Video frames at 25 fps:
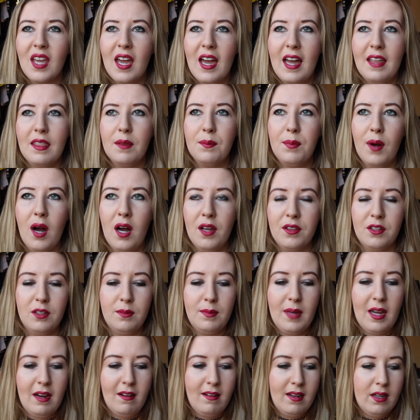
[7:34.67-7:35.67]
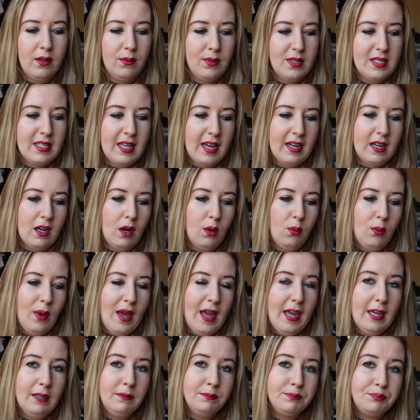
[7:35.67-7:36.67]
and the bathroom area was like
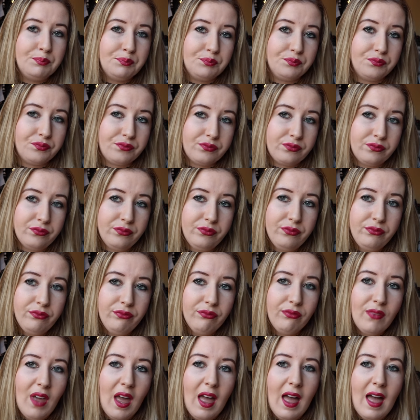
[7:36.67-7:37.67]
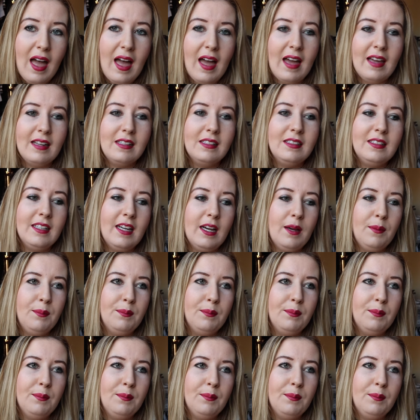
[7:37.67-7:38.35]
away, and